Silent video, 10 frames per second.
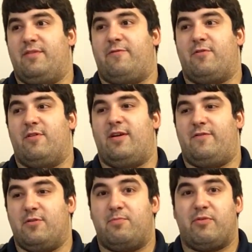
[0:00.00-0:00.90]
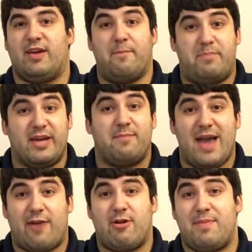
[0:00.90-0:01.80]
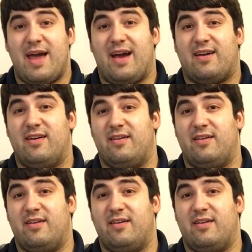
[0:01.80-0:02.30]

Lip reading: for if you're bringing a big battery pack